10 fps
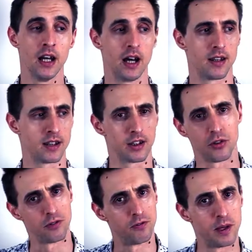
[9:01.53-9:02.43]
I think the
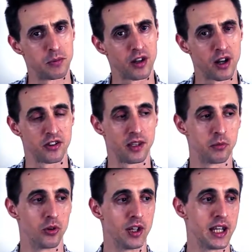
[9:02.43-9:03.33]
of flip side of the same
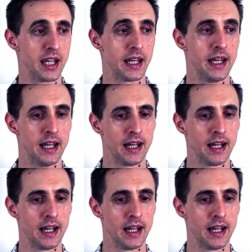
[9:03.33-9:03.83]
coin here,